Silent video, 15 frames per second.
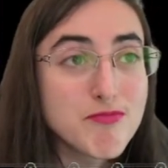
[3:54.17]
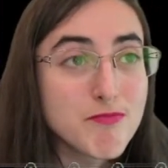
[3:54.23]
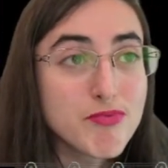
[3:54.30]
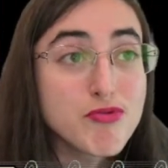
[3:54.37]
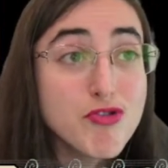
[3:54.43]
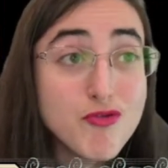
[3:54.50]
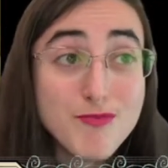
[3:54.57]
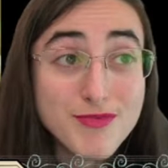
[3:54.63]

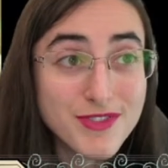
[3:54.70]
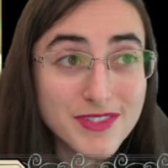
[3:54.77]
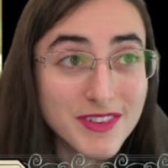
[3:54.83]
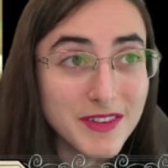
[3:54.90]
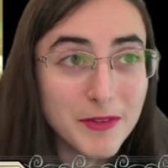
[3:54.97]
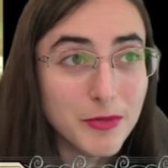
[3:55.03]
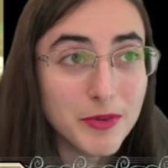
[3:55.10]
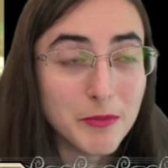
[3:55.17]

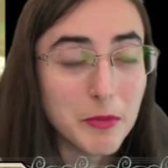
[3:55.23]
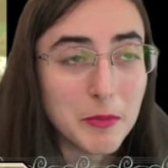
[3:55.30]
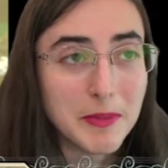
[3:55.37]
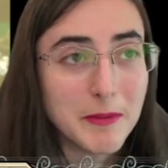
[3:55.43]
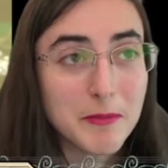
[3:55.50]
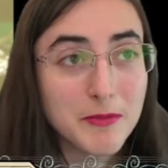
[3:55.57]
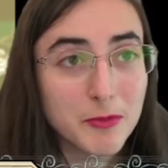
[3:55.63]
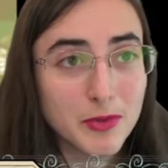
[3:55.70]

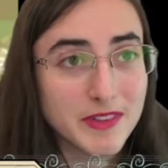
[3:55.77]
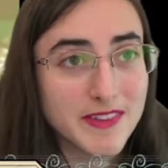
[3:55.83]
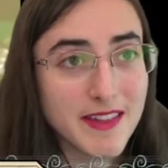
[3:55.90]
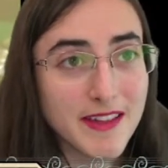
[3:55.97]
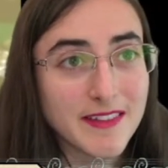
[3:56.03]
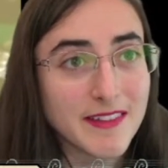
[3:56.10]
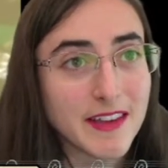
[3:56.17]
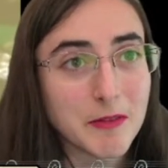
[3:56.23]
What's
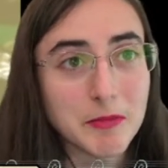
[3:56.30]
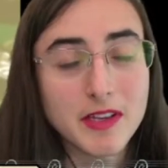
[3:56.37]
that name?